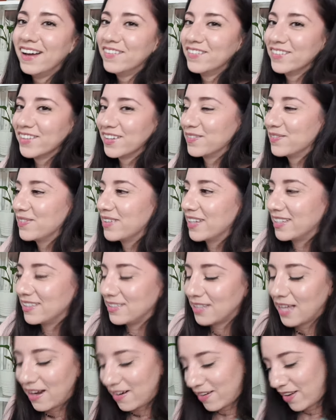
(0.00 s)
I have a lot of
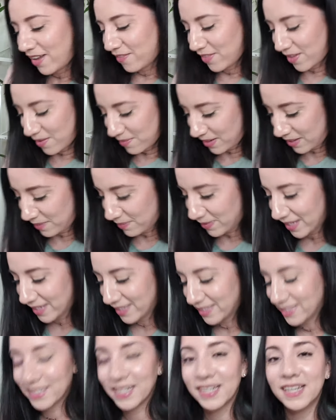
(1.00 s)
plants. I don't have that many
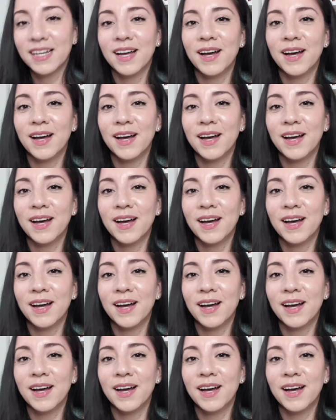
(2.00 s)
plants.